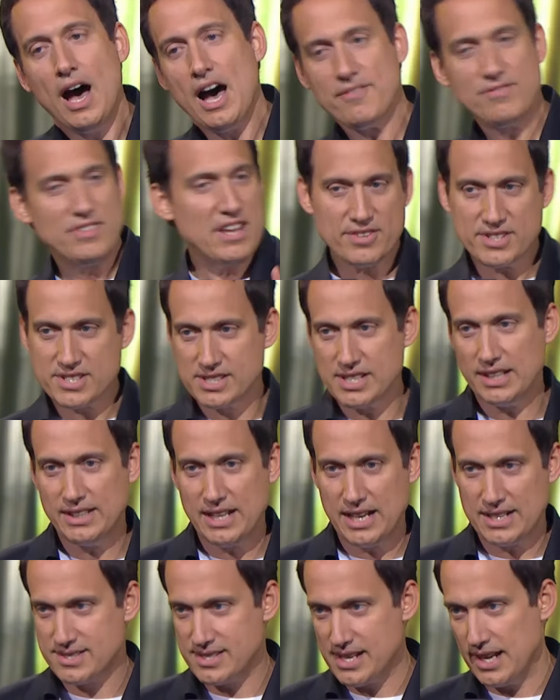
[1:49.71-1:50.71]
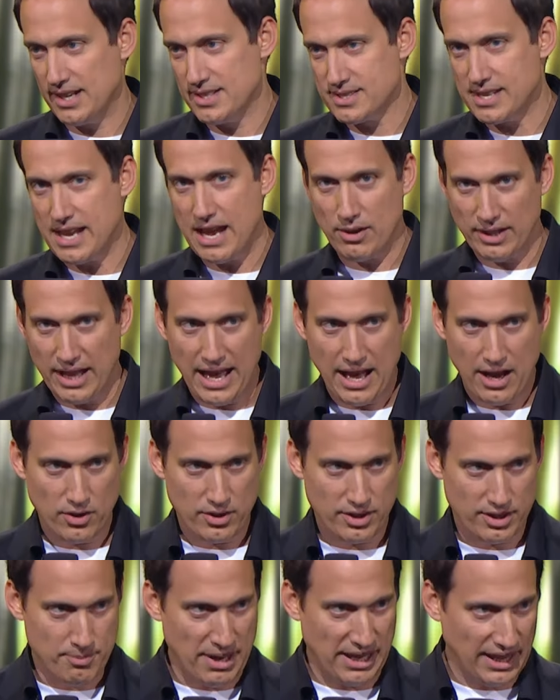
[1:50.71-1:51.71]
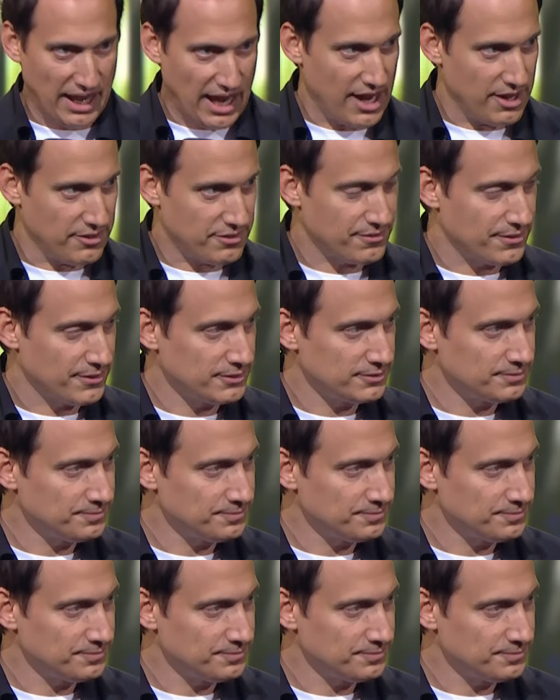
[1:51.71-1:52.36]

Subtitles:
I've never said that sentence out loud in my life.